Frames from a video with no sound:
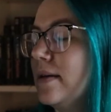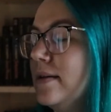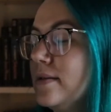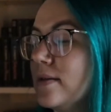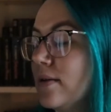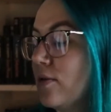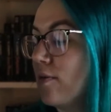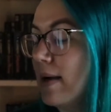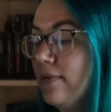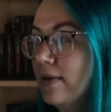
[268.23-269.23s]
is The
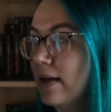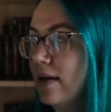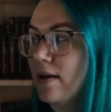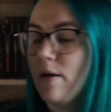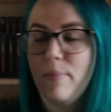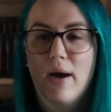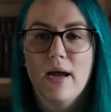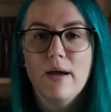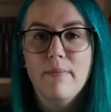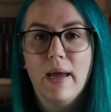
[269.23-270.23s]
Raven King
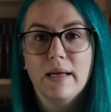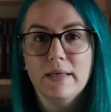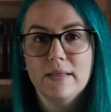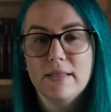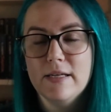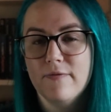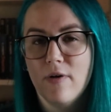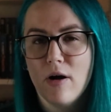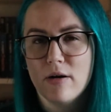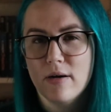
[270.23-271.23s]
by Maggie
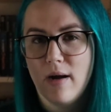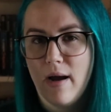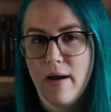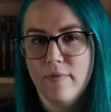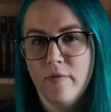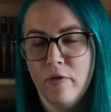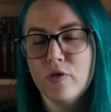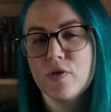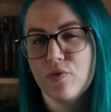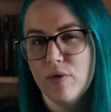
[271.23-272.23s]
Stiefvater. I have the
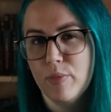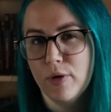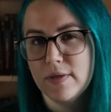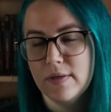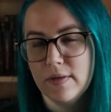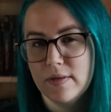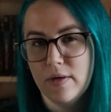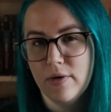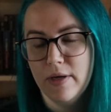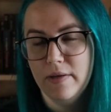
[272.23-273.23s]
first three books in this
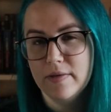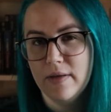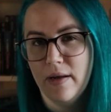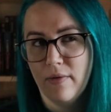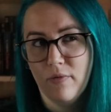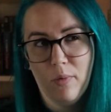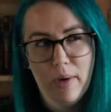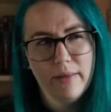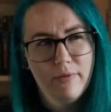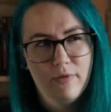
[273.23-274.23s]
series and I've
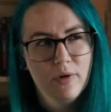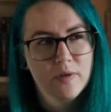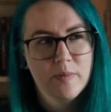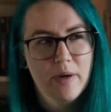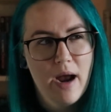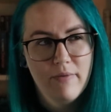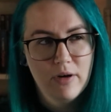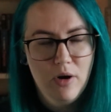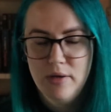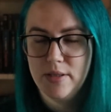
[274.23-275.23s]
read the first but haven't
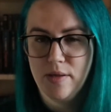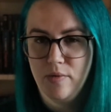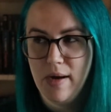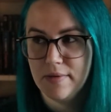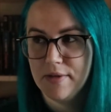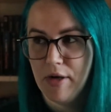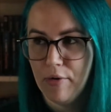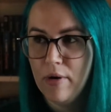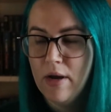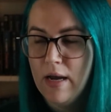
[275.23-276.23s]
gotten to the rest
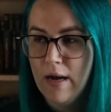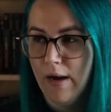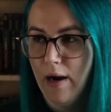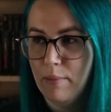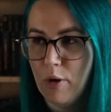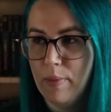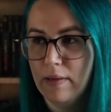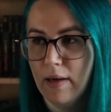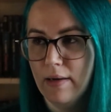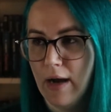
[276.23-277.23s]
so I'm
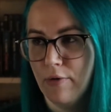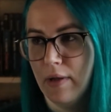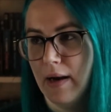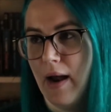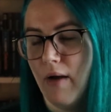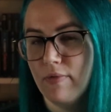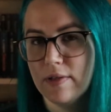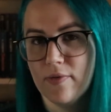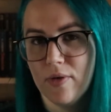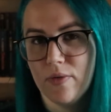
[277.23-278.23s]
hoping that now that I have
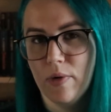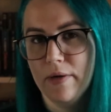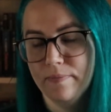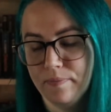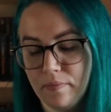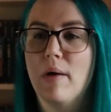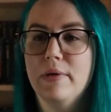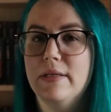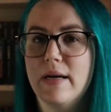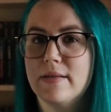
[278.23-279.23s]
this fourth one,
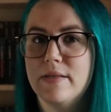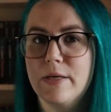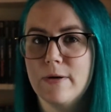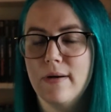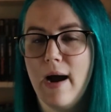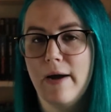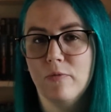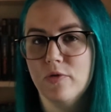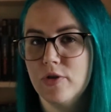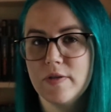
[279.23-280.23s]
probably next year I
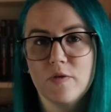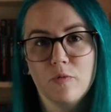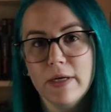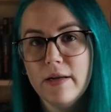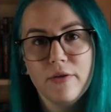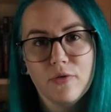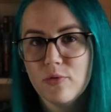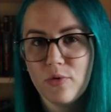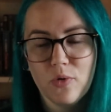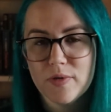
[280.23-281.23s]
will just read
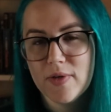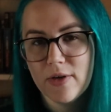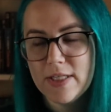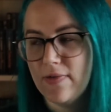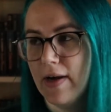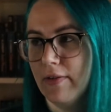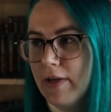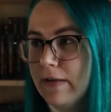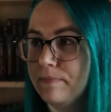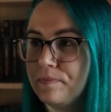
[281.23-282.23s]
through the whole series
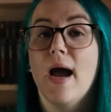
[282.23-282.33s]
finally.